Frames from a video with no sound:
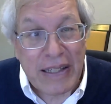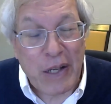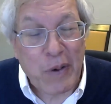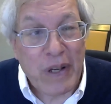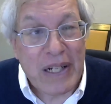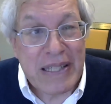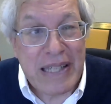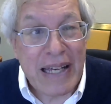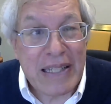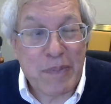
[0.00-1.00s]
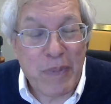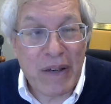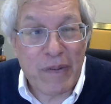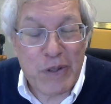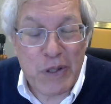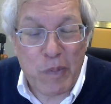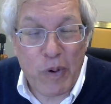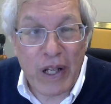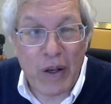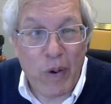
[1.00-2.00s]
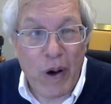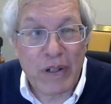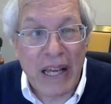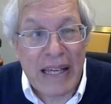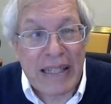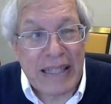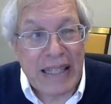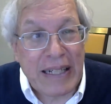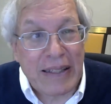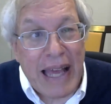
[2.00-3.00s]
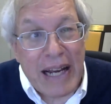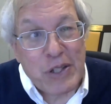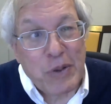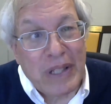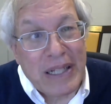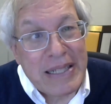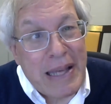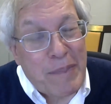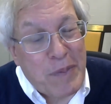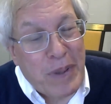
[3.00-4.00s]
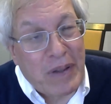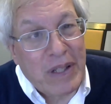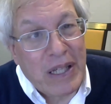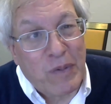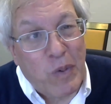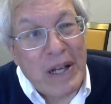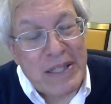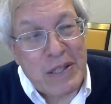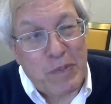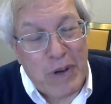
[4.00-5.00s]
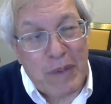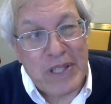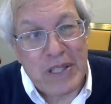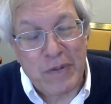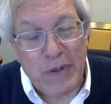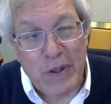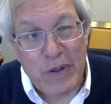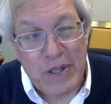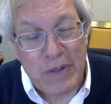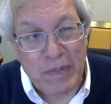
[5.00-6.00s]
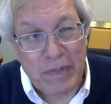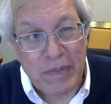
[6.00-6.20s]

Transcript: they criticize me for supporting, quote, the intellectual acceptability of white supremacist views.